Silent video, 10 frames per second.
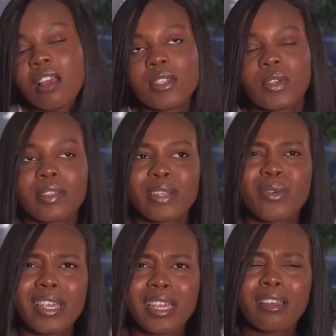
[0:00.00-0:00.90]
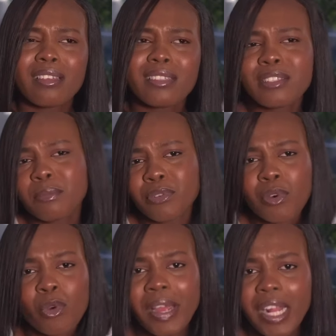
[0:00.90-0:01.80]
So I was like, okay, is there something
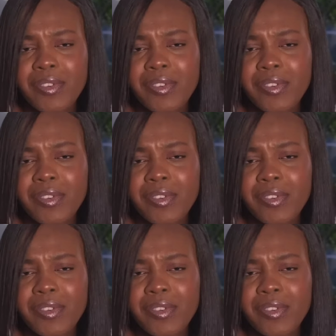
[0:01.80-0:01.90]
wrong with my